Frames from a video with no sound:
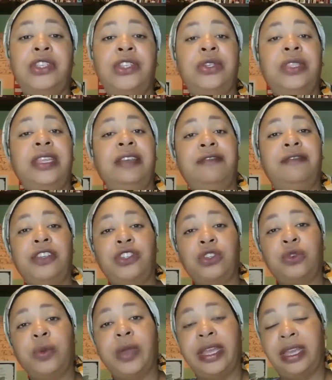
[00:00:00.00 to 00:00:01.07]
to the
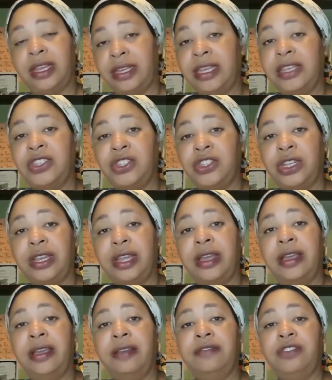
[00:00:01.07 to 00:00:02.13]
official recognition
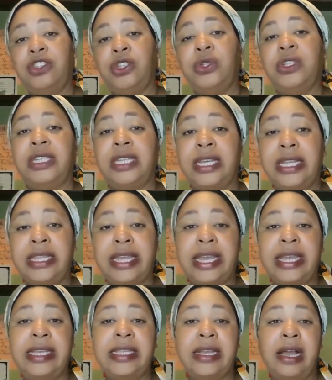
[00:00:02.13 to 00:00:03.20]
of Juneteenth
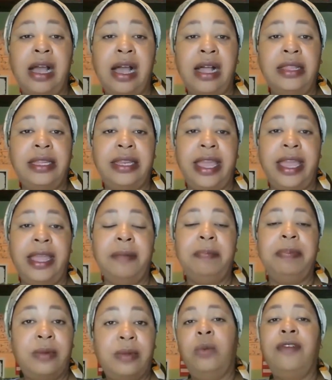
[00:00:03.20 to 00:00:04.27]
as a holiday.
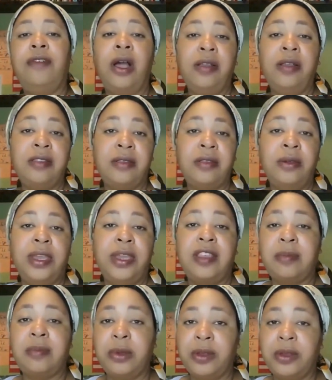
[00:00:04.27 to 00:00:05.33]
We've also
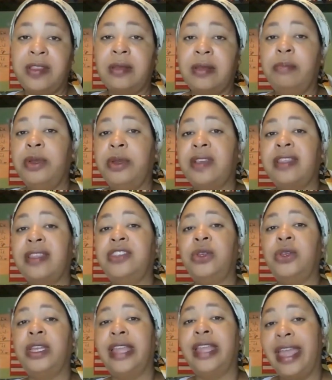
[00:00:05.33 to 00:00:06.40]
explored some books that
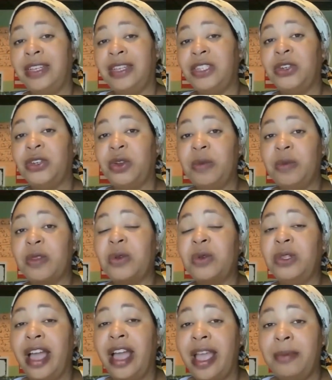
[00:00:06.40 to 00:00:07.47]
you can add to your
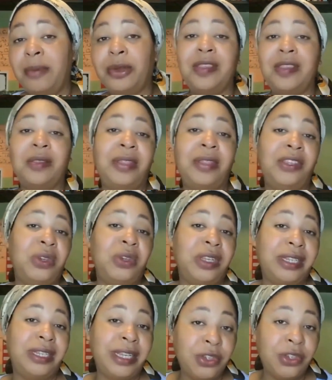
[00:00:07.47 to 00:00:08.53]
homeschool library so that you
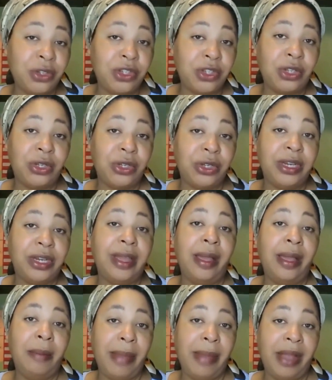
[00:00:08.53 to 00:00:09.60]
can teach your children
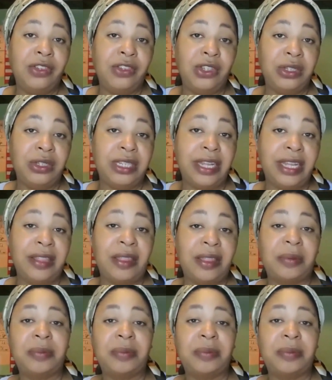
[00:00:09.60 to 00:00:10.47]
about Juneteenth.